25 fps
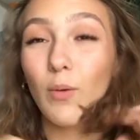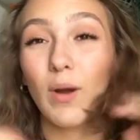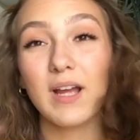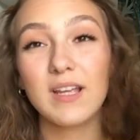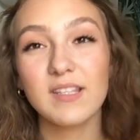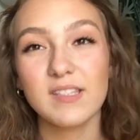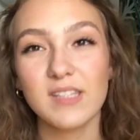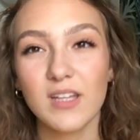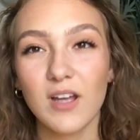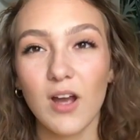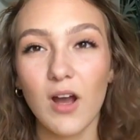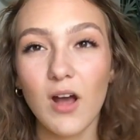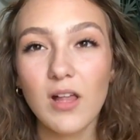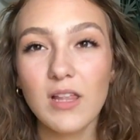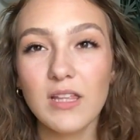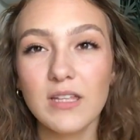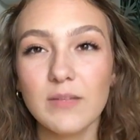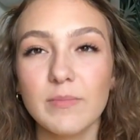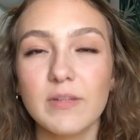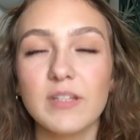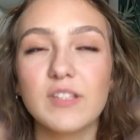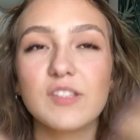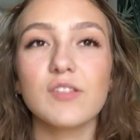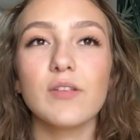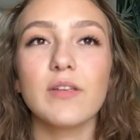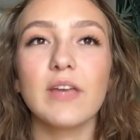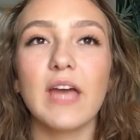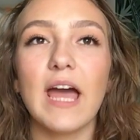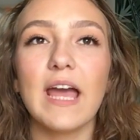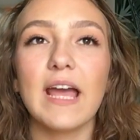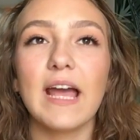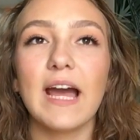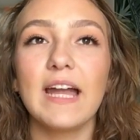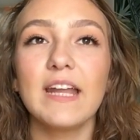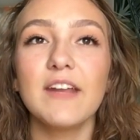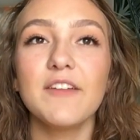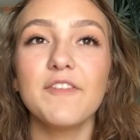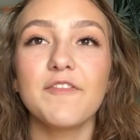why is he calling me? So like, I
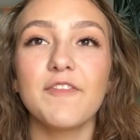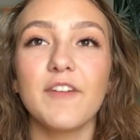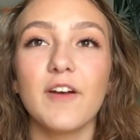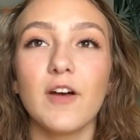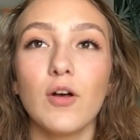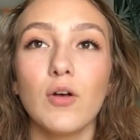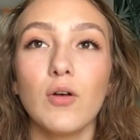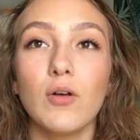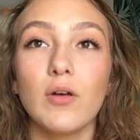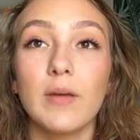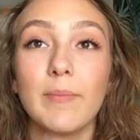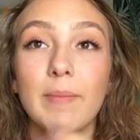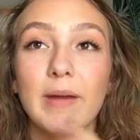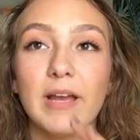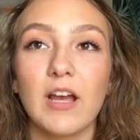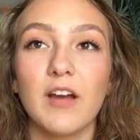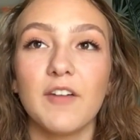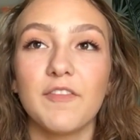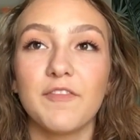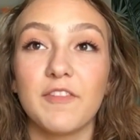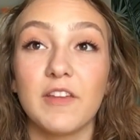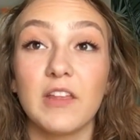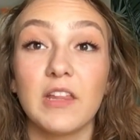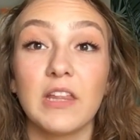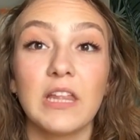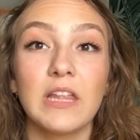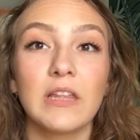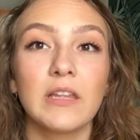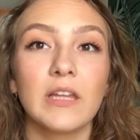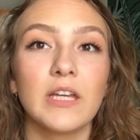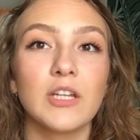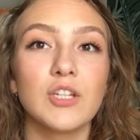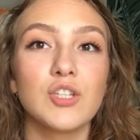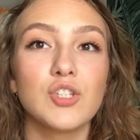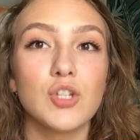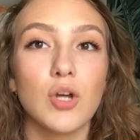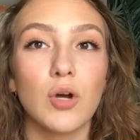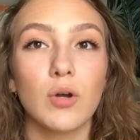kind of felt in my gut feeling
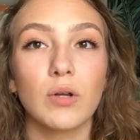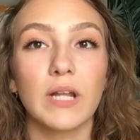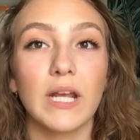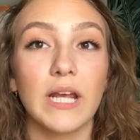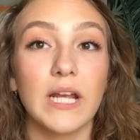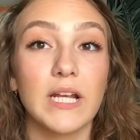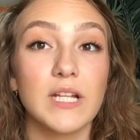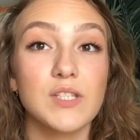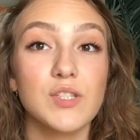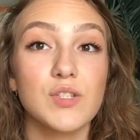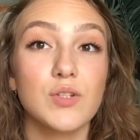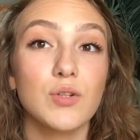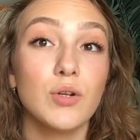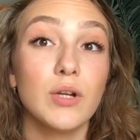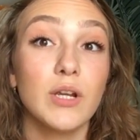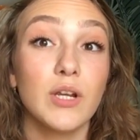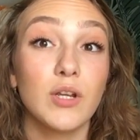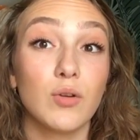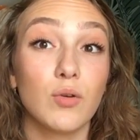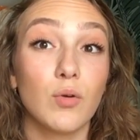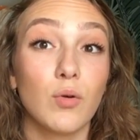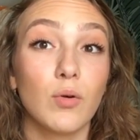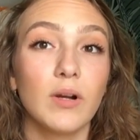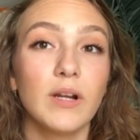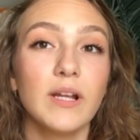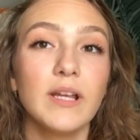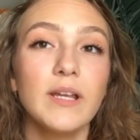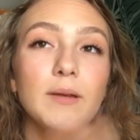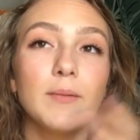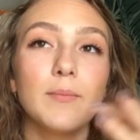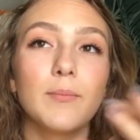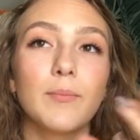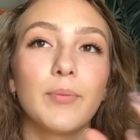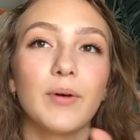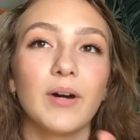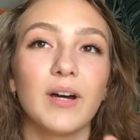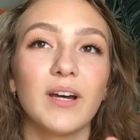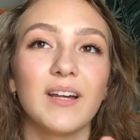like don't answer, ignore it.
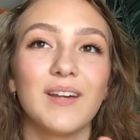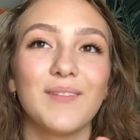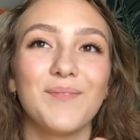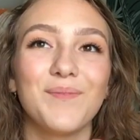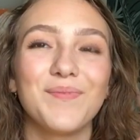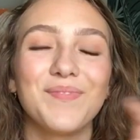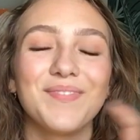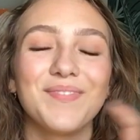But